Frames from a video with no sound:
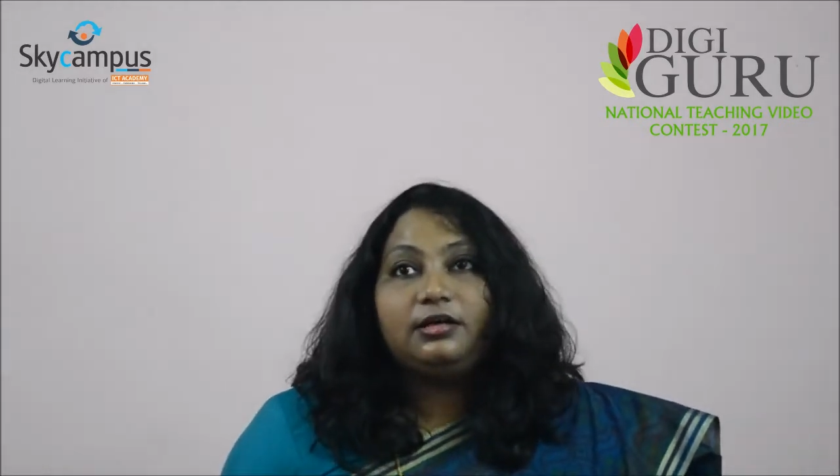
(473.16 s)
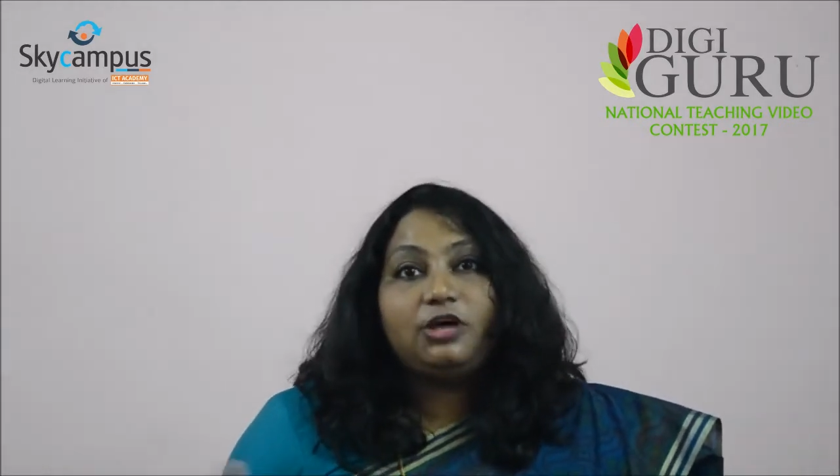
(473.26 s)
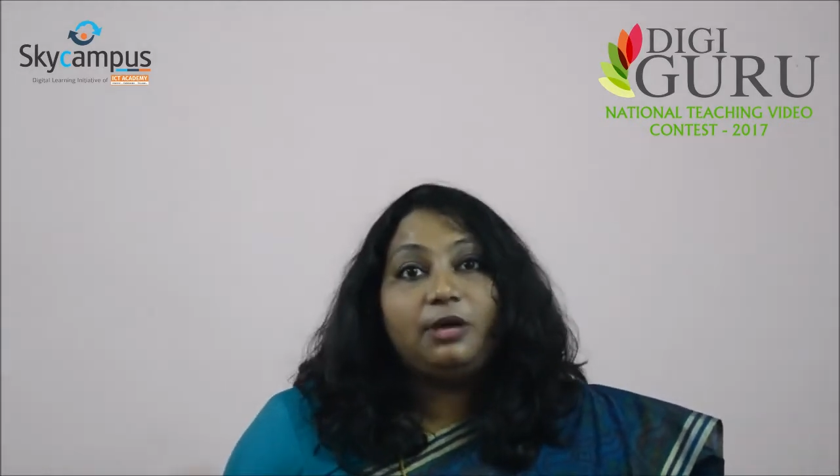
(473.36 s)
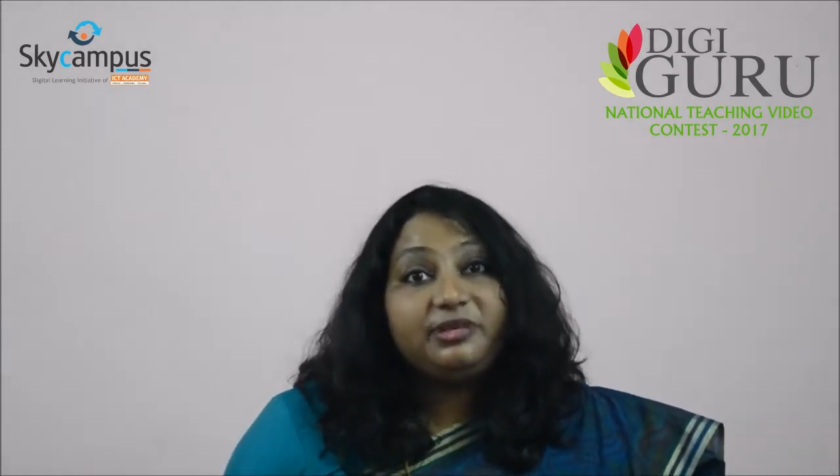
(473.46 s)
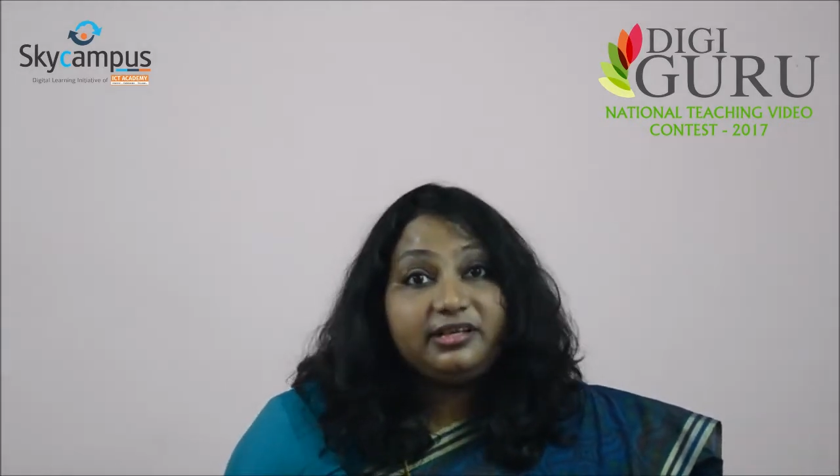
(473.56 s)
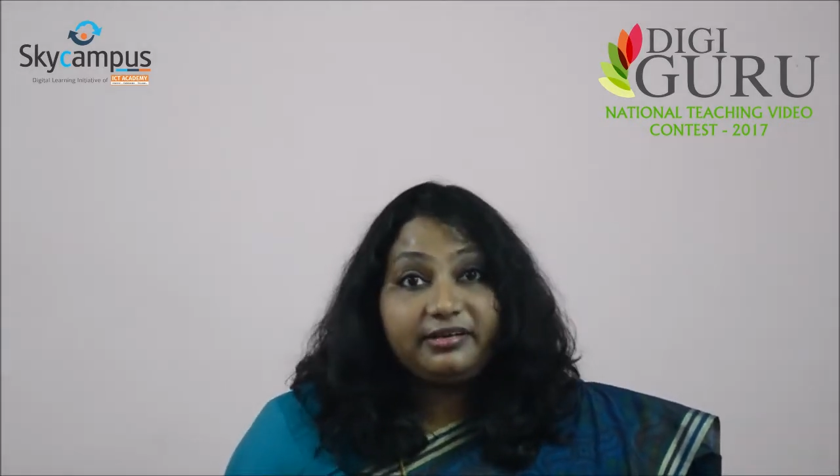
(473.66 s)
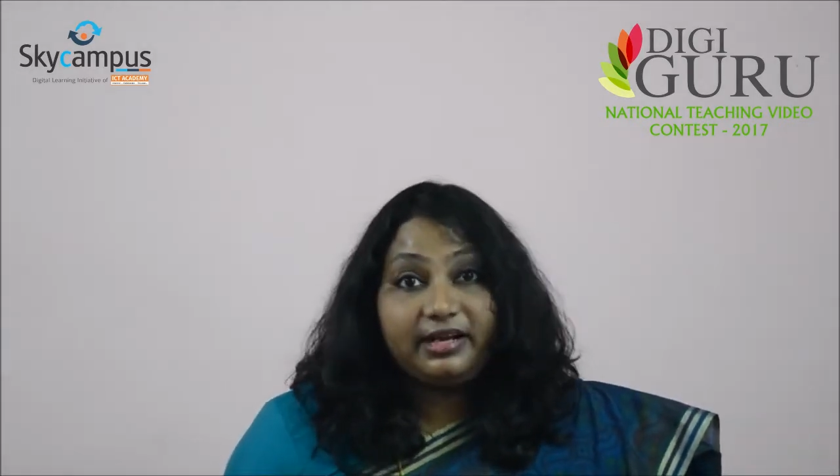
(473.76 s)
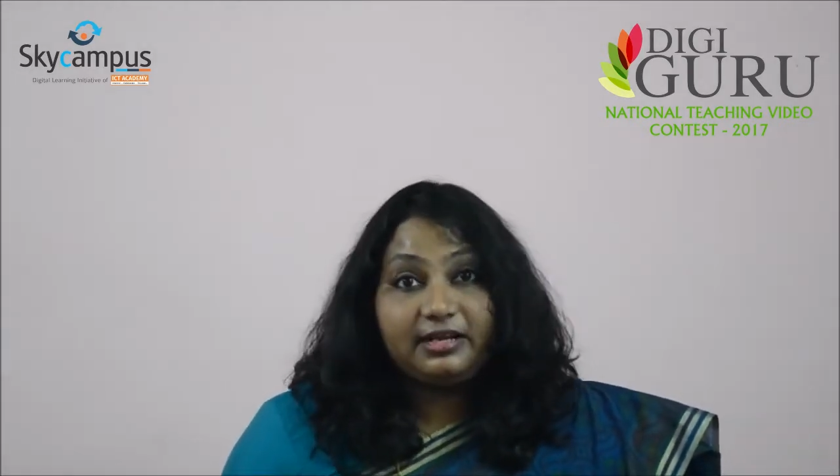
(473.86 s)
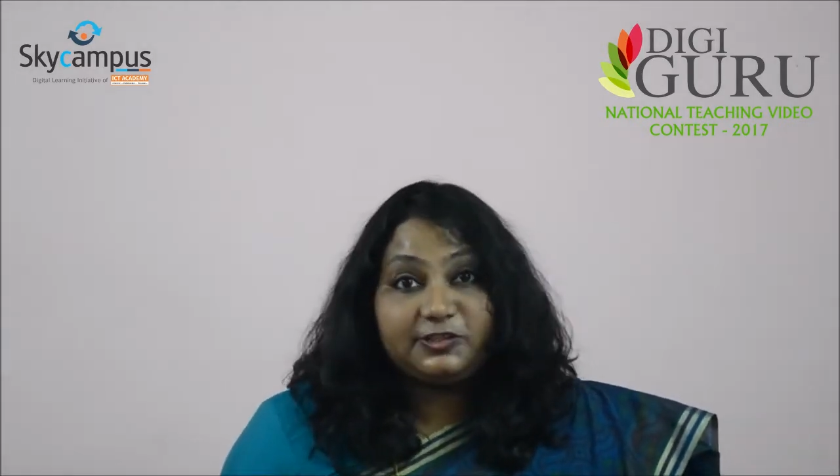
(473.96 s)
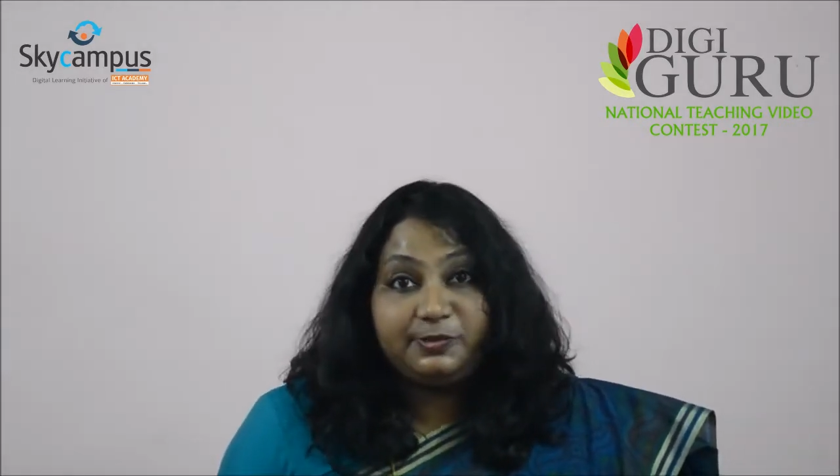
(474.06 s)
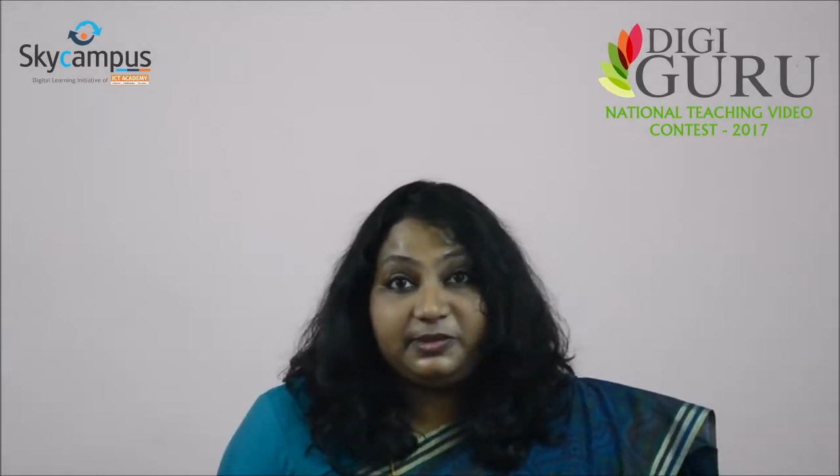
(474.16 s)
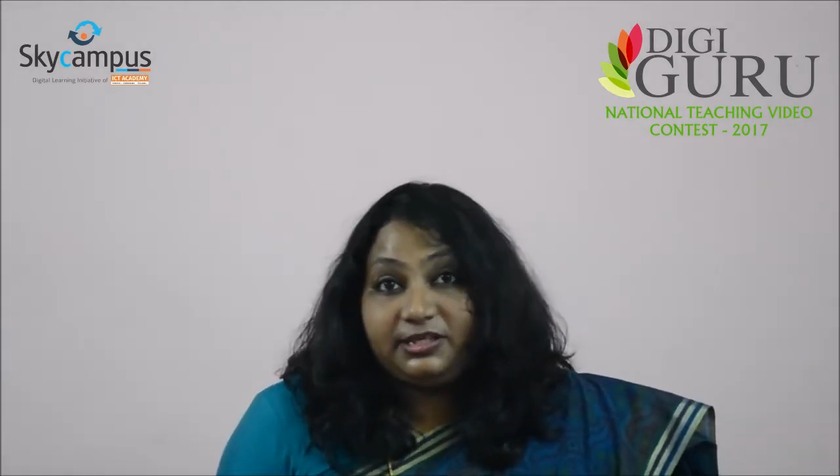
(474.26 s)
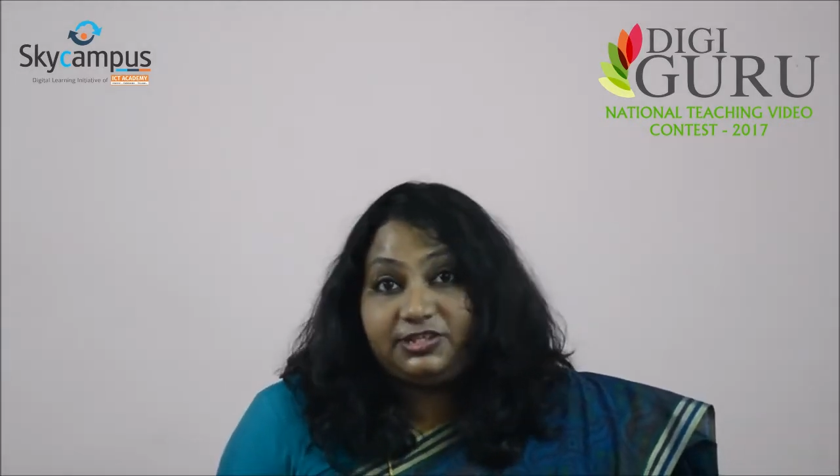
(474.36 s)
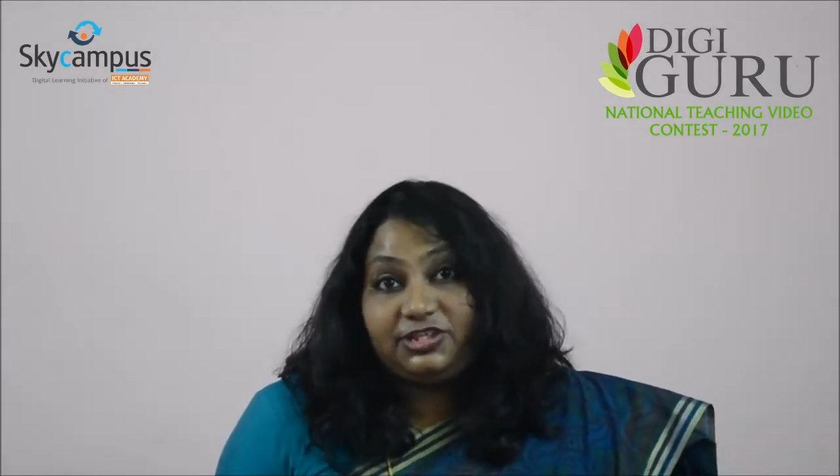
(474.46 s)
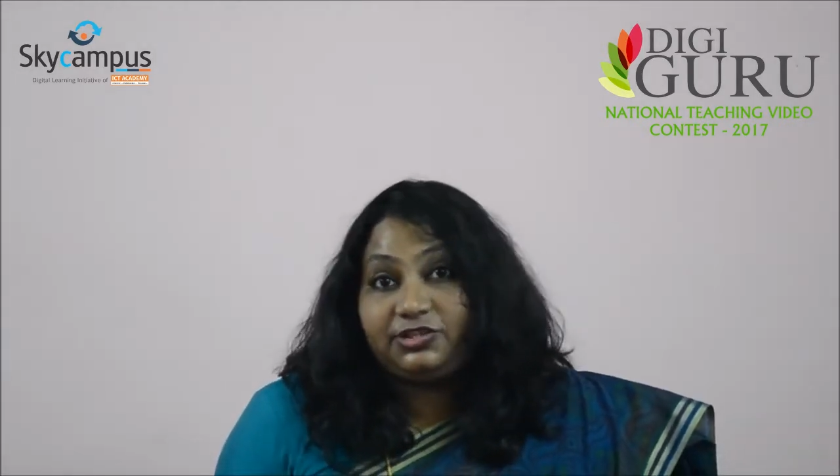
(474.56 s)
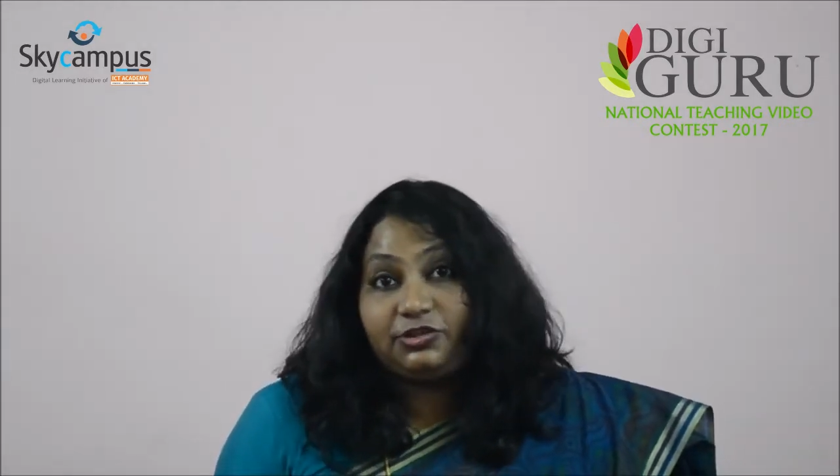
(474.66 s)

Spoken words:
domineering husband and she's